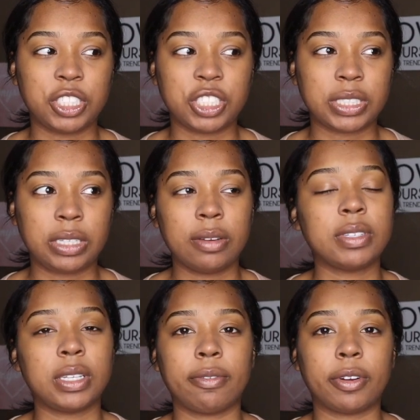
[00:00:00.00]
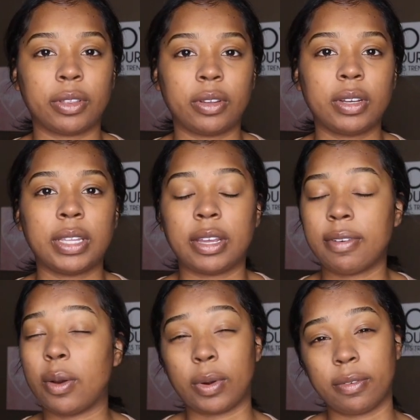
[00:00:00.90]
it just gives a different look than if
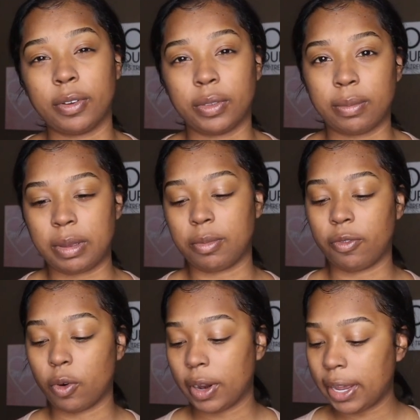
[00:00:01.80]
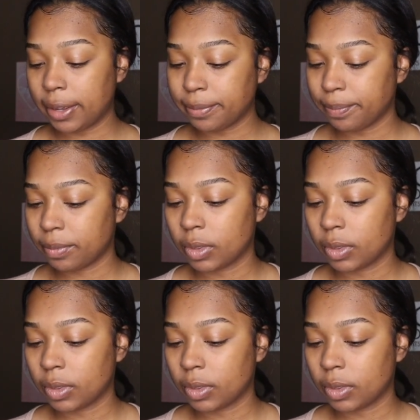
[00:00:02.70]
I were to fill them in beforehand,